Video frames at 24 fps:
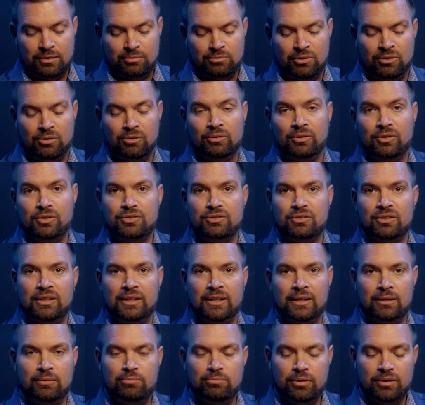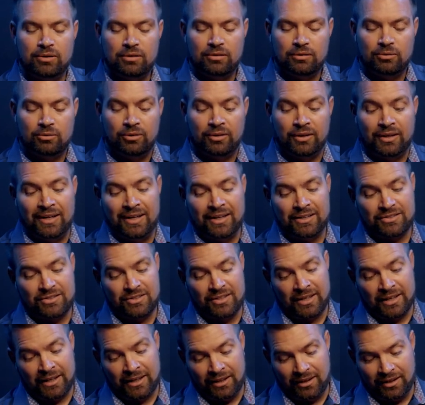I'm going to sleep. Well, the next
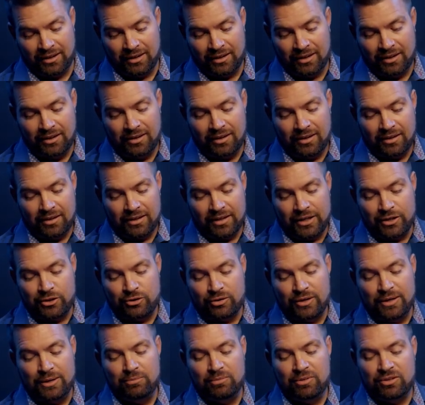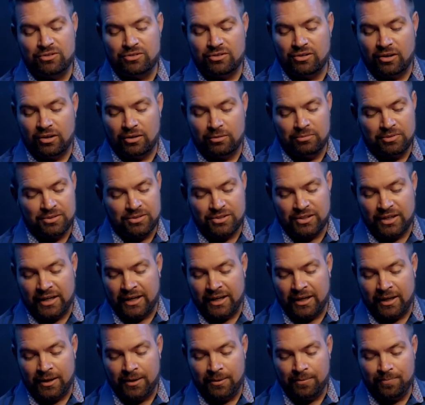night, I dreamed and saw the
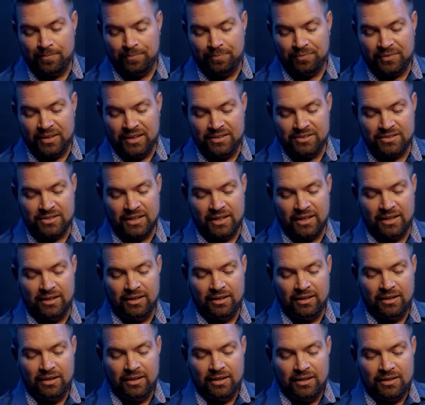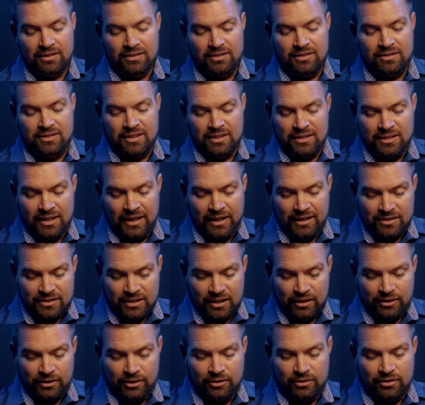Messiah. He said, didn't I
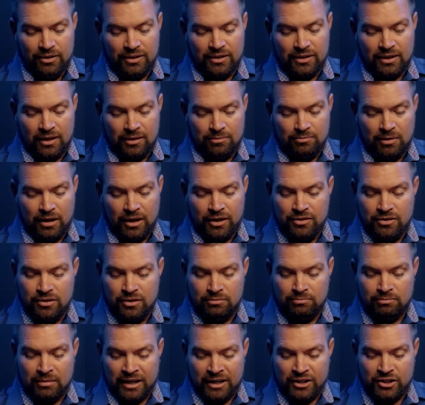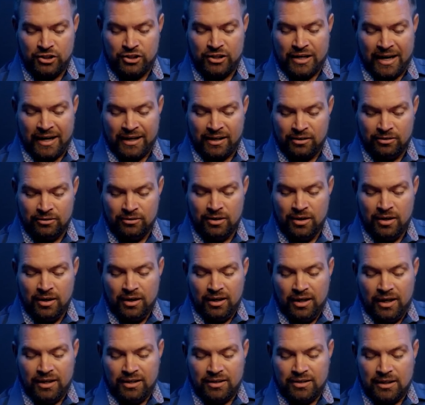tell you to come under my shadow
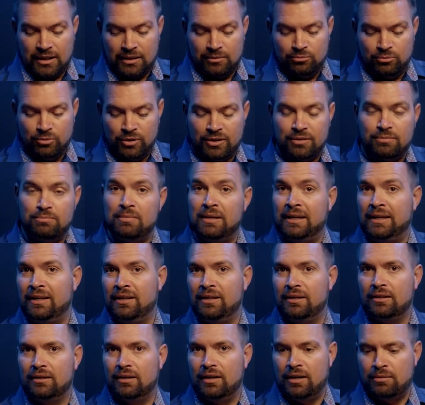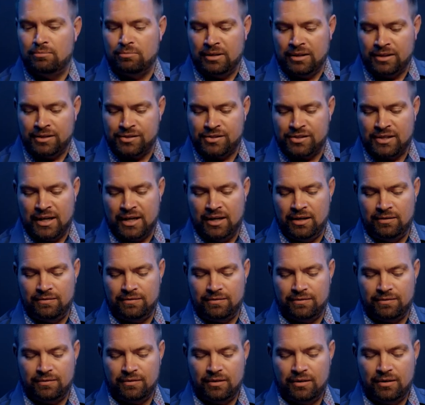and come with me and be safe?
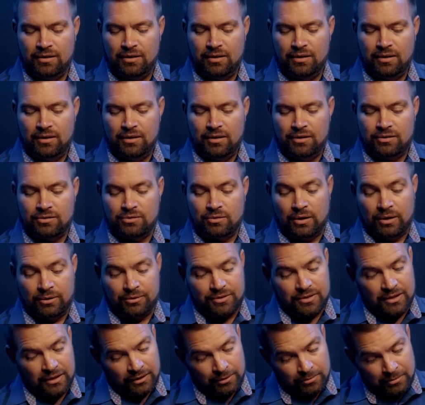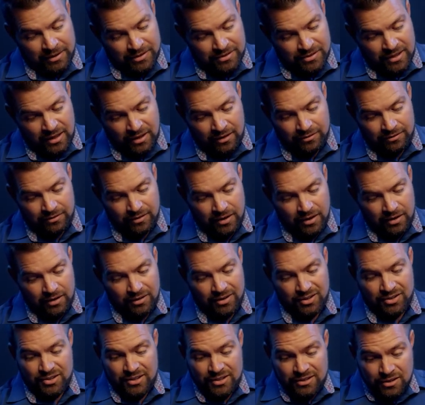So I was telling myself,
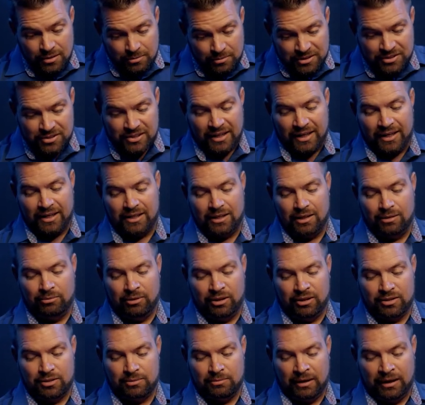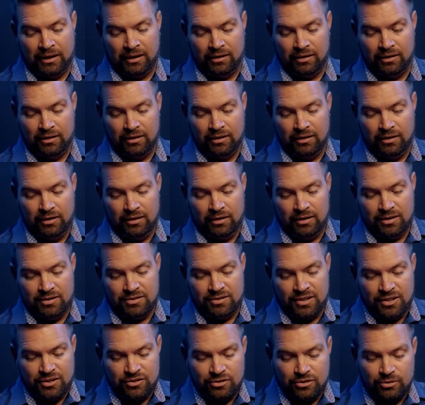this is the Messiah coming to me.
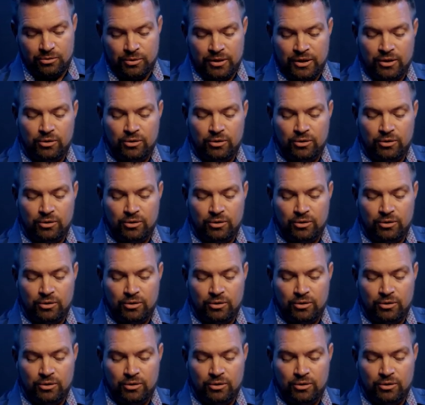Is this the